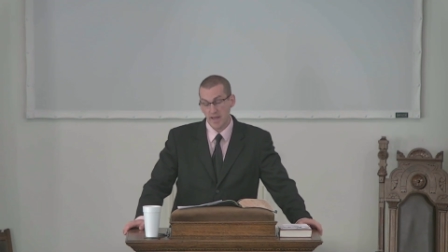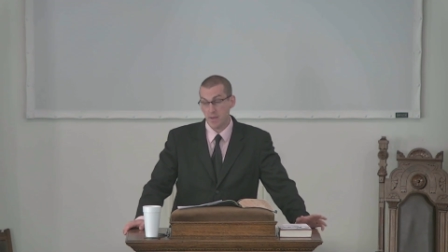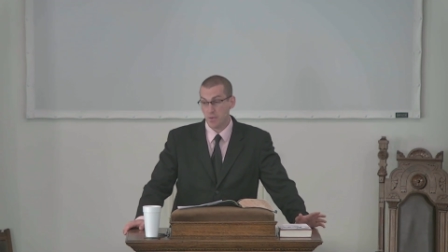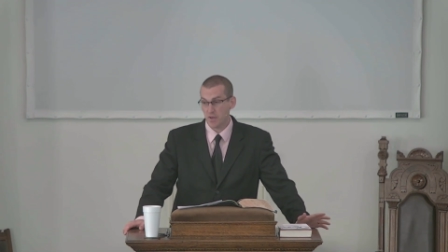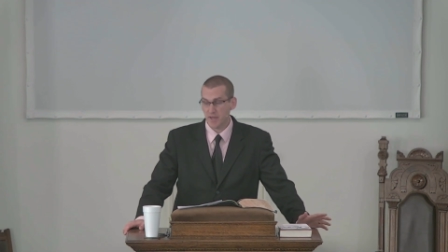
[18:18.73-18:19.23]

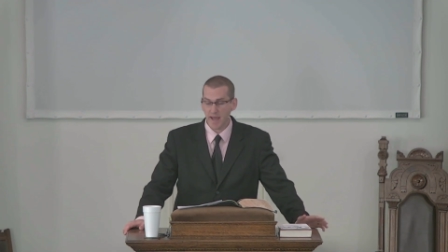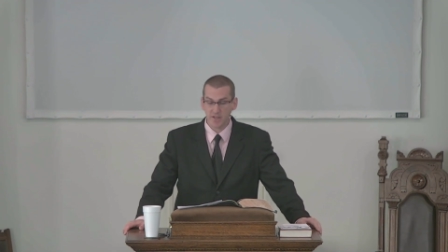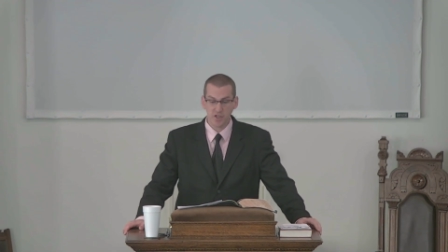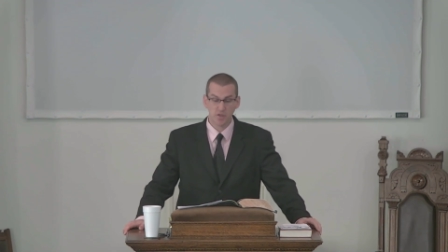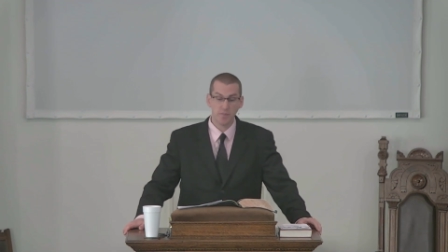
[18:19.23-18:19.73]
And He
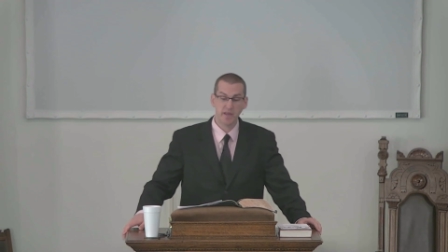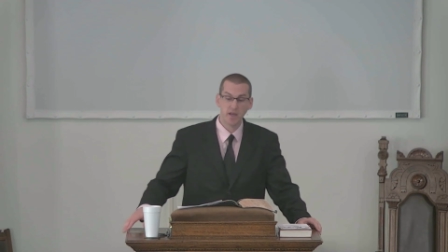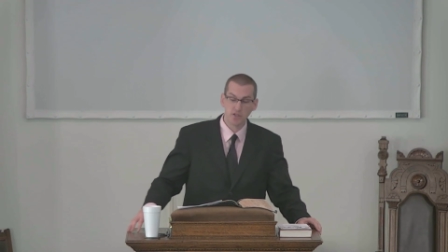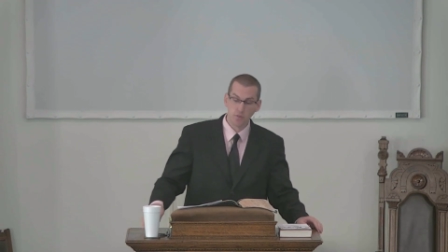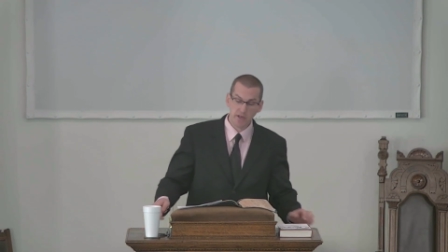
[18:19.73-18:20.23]
protects us
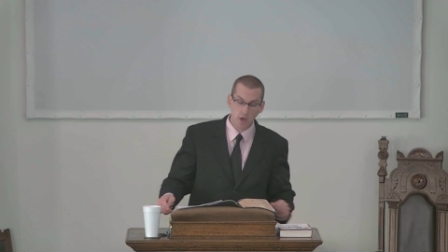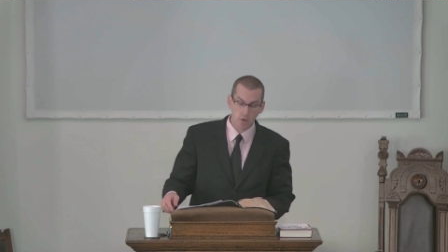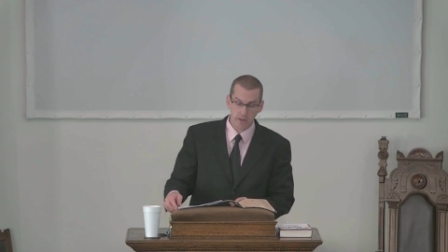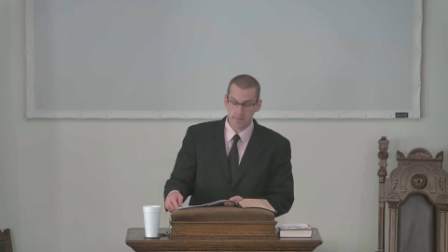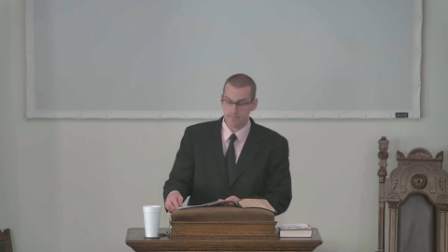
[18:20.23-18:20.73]
because we
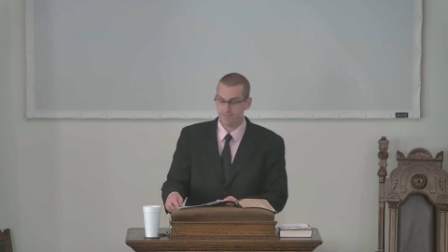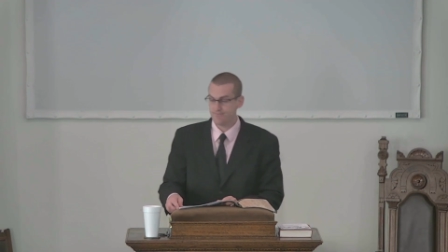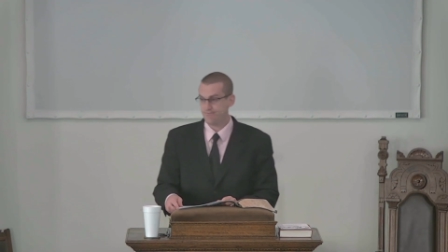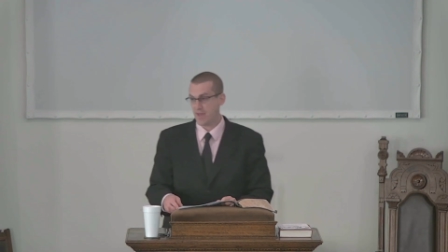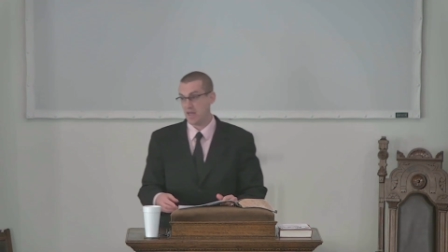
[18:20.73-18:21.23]
know Him
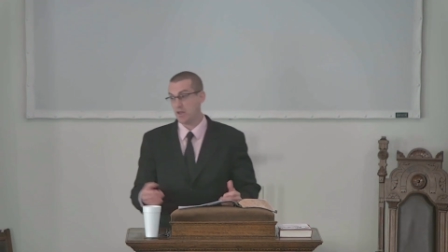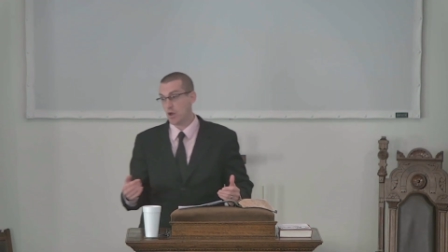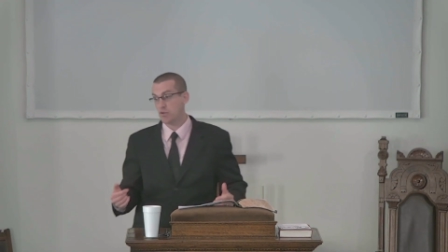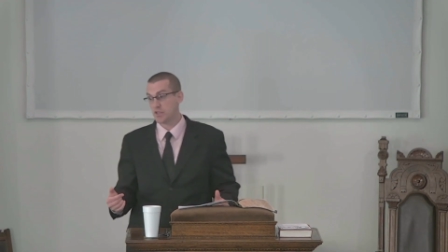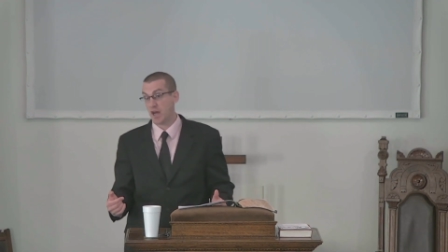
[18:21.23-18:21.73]
and
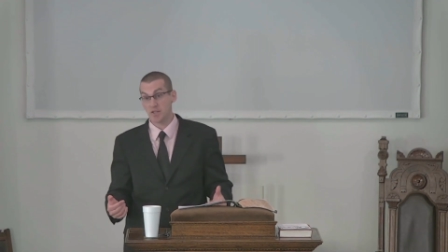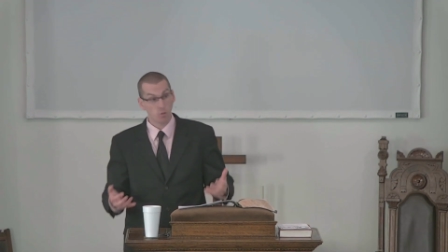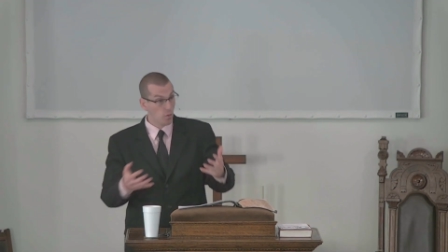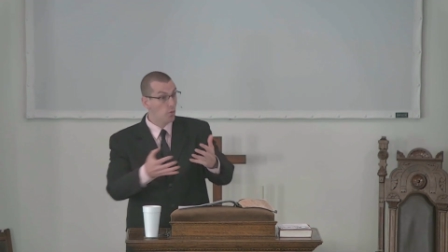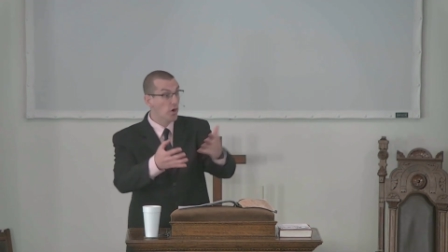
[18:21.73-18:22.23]
He knows us.